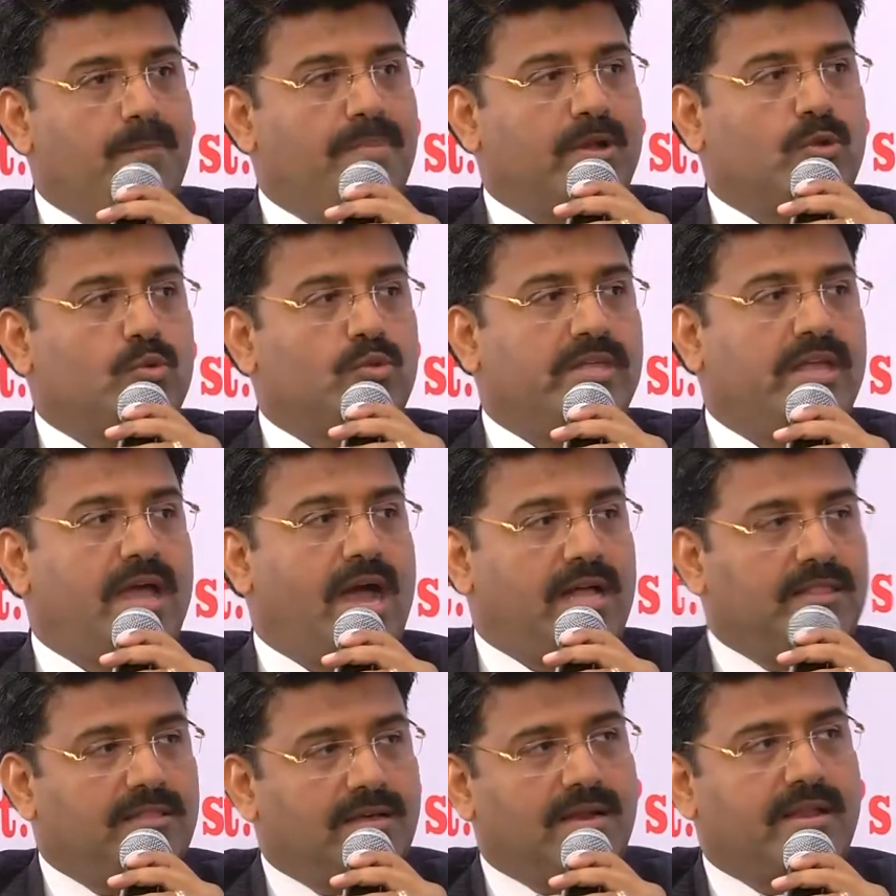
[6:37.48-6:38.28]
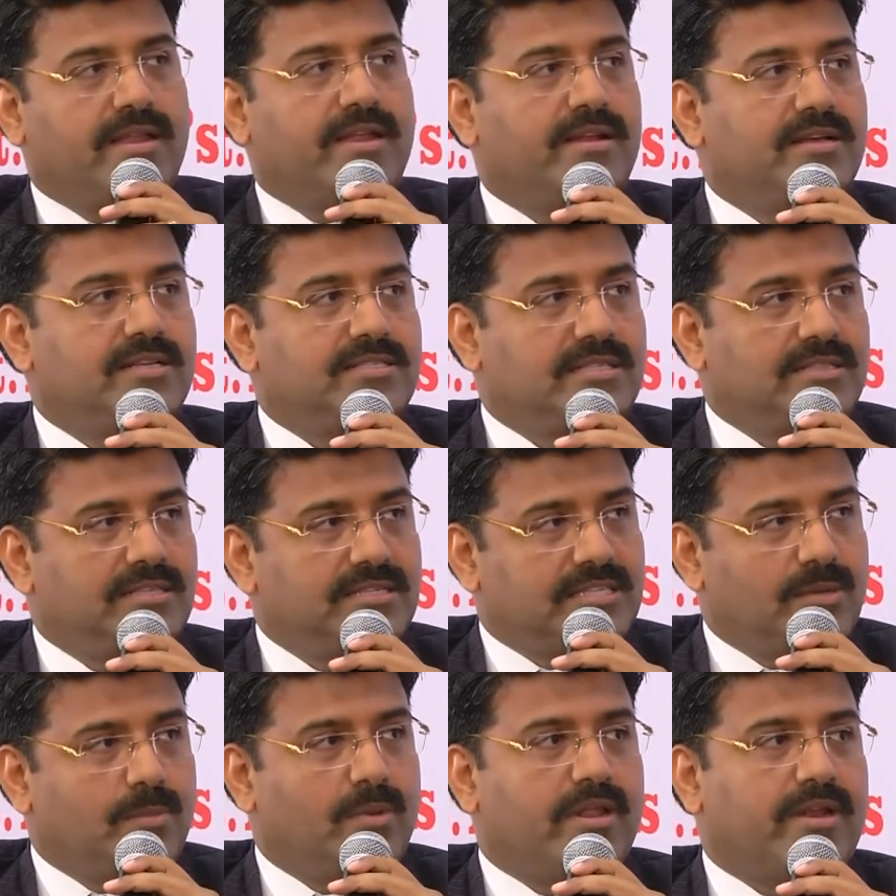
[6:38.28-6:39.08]
the other leaders in the
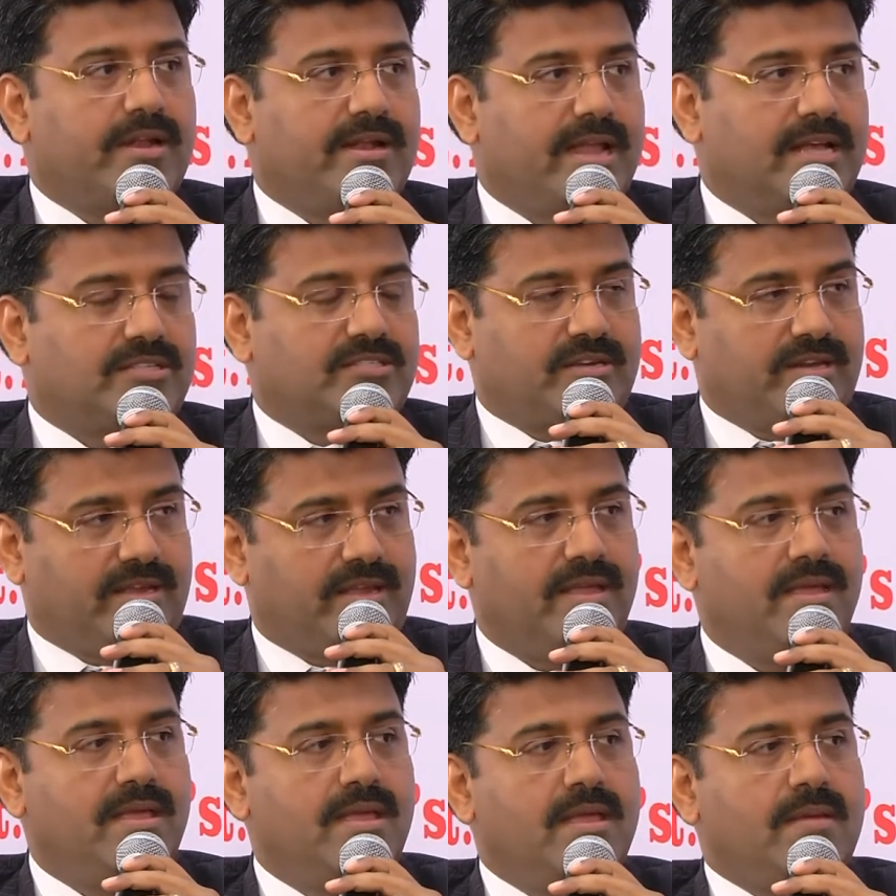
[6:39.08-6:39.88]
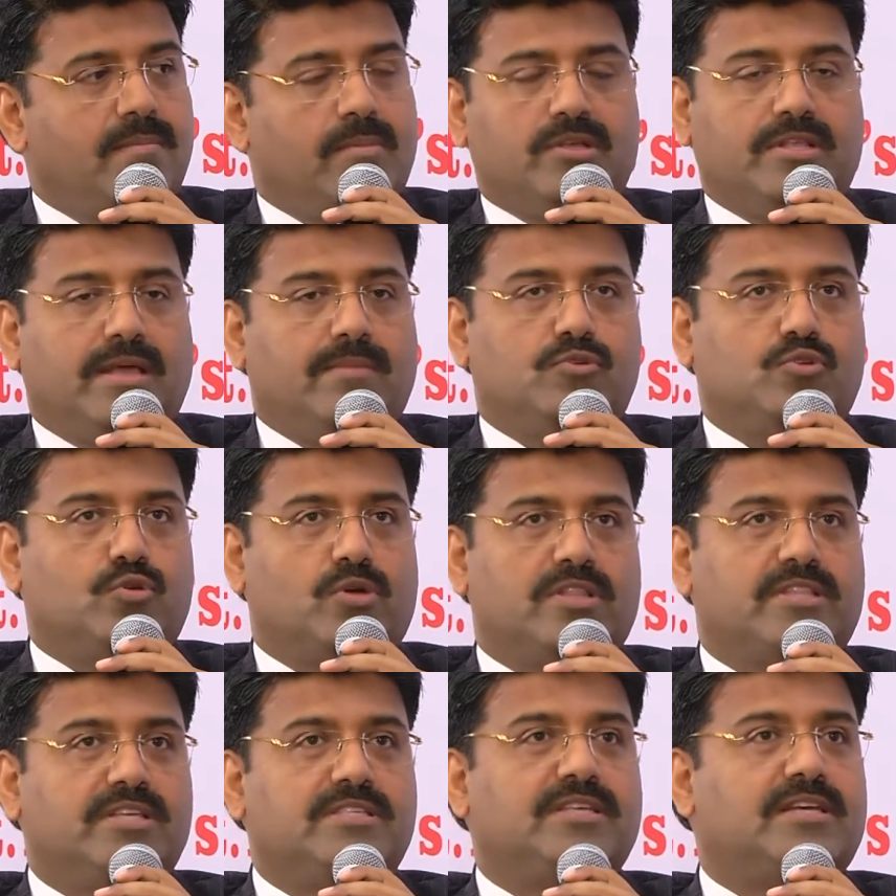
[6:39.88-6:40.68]
similar industry? Because I'm sure this
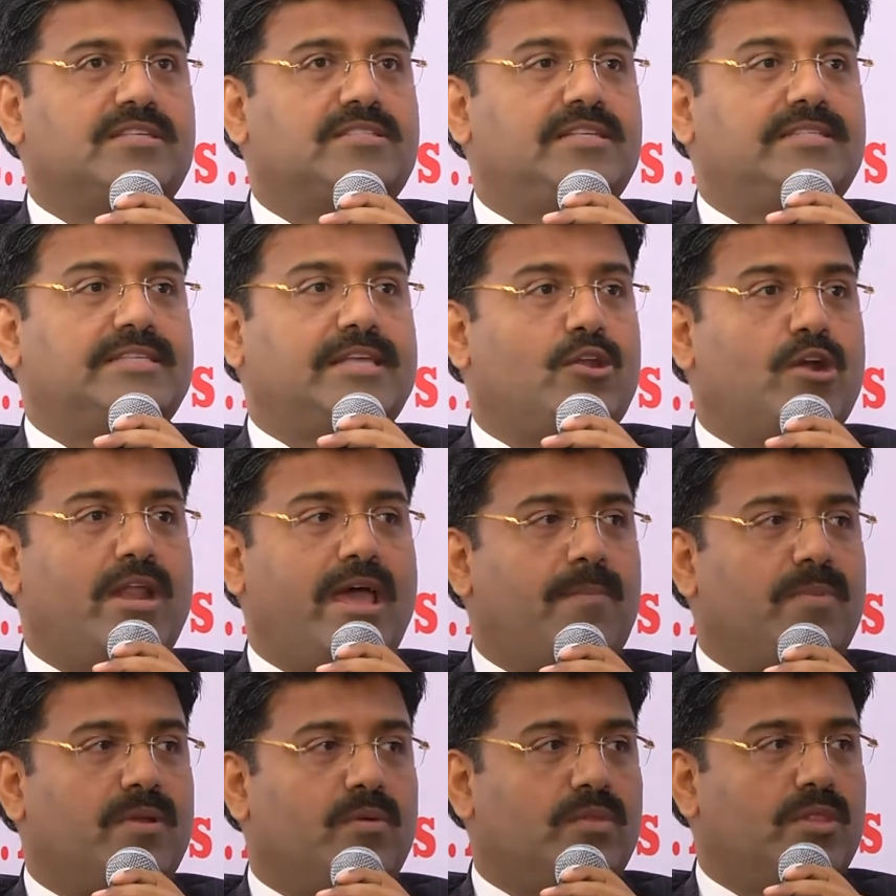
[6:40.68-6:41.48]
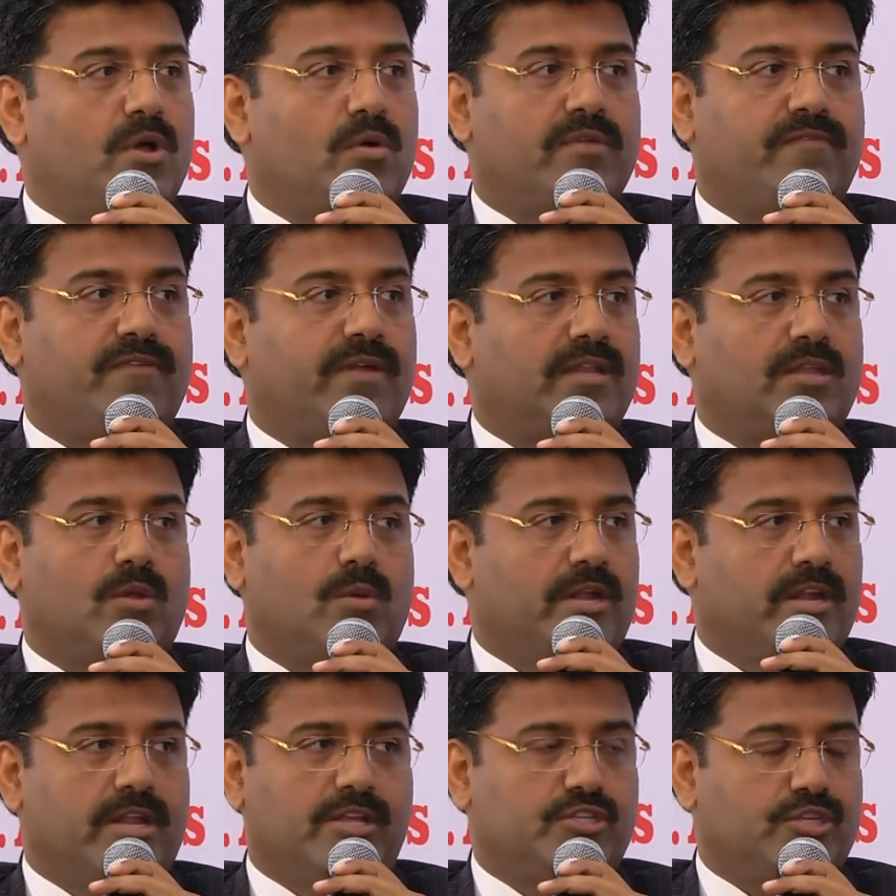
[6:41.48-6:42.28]
success cannot happen without effective
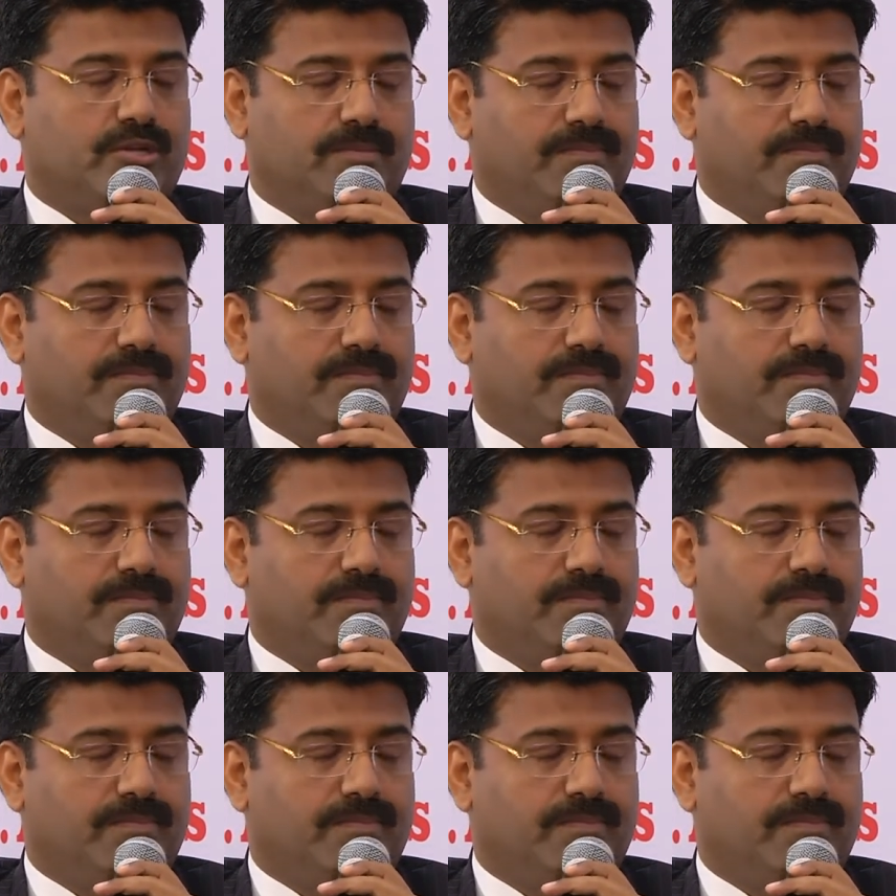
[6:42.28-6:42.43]
leadership.